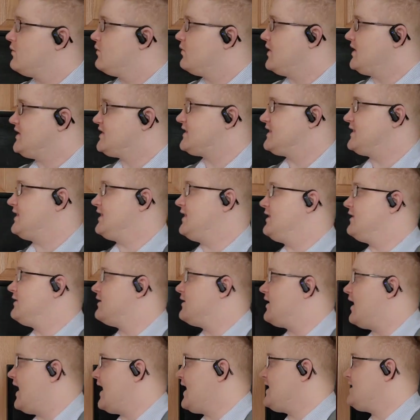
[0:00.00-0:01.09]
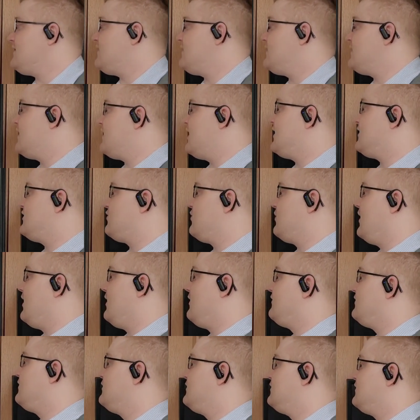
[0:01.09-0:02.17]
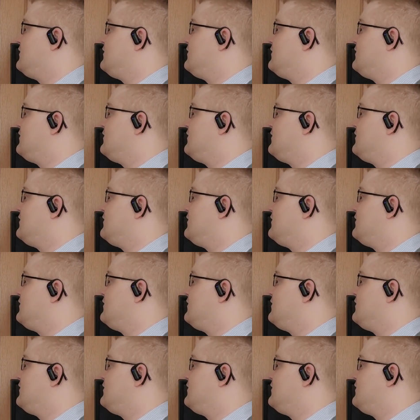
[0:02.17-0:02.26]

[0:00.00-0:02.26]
we see 8 and 12.